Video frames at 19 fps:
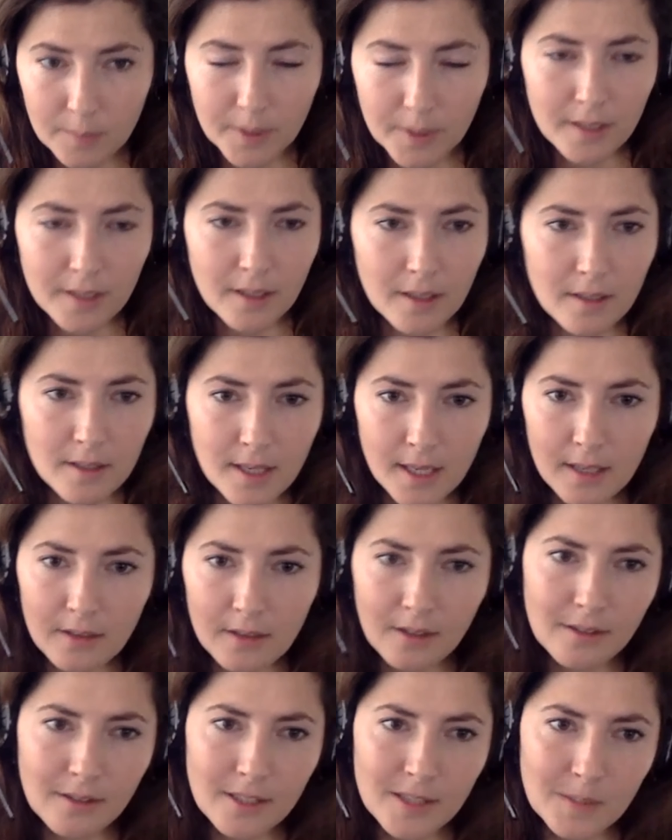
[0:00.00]
but can
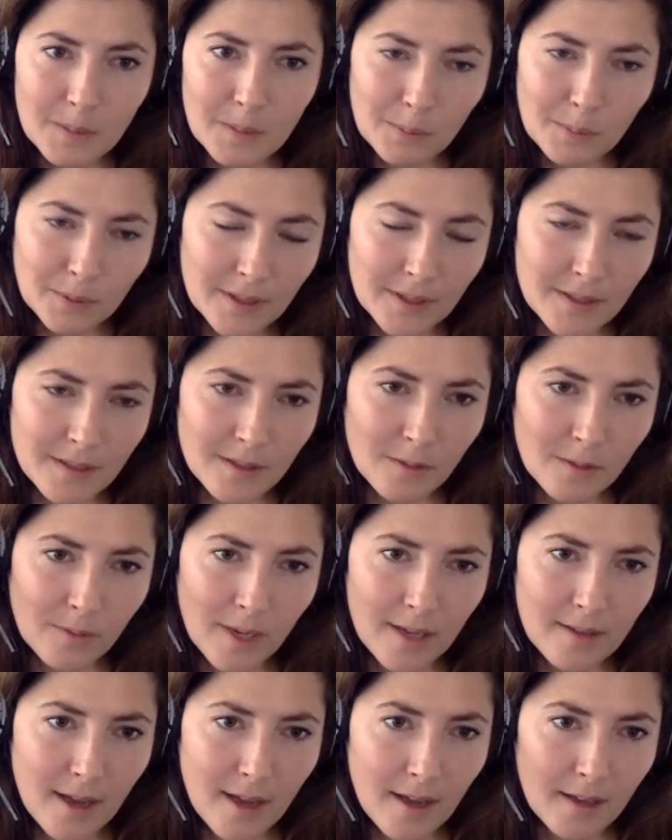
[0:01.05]
the leads be placed in a
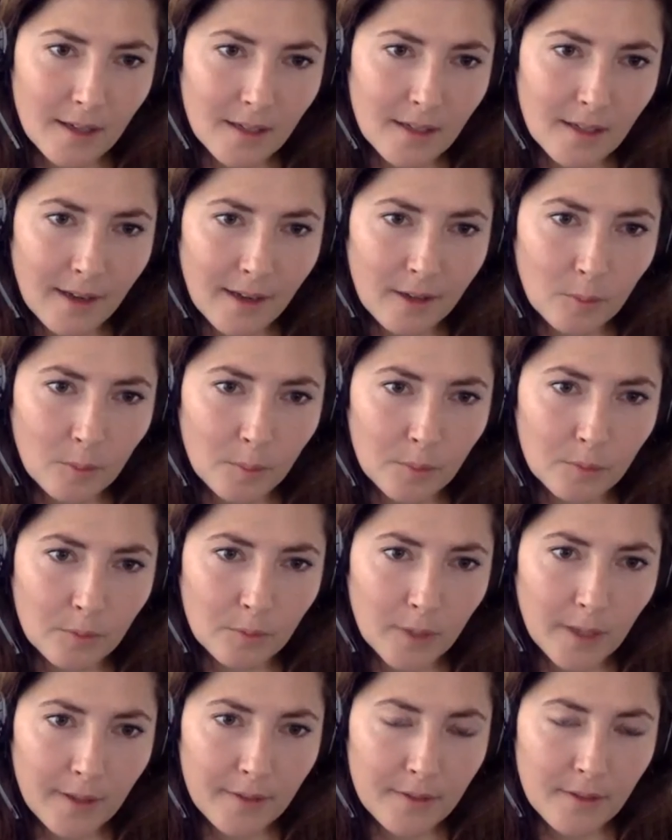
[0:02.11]
way that can help
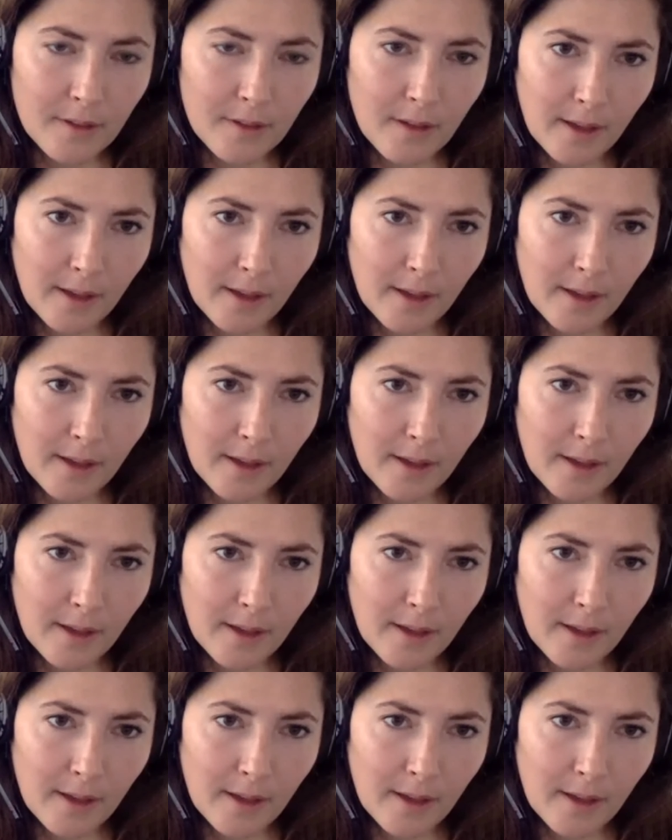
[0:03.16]
with